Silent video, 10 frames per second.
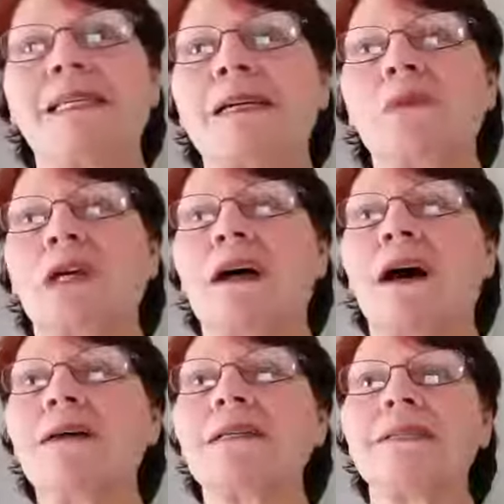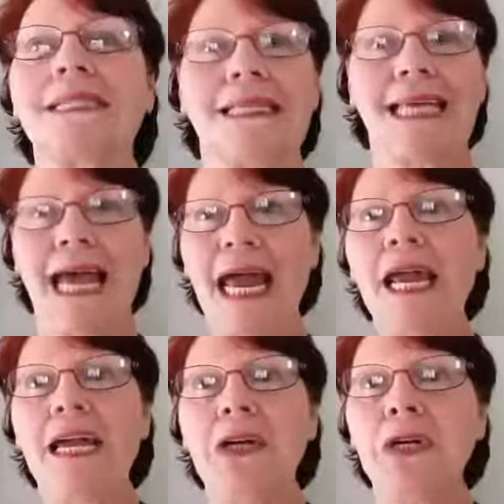and someone calls and says,
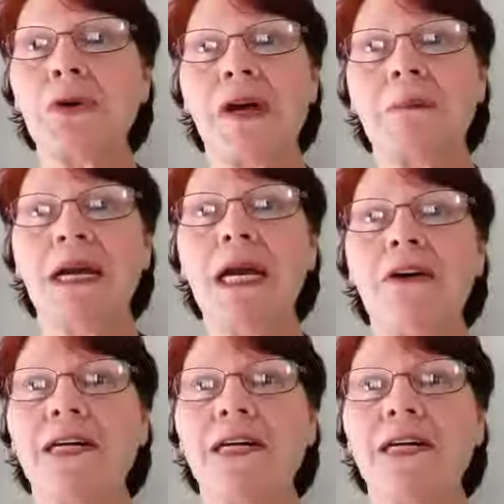hey, can you come here?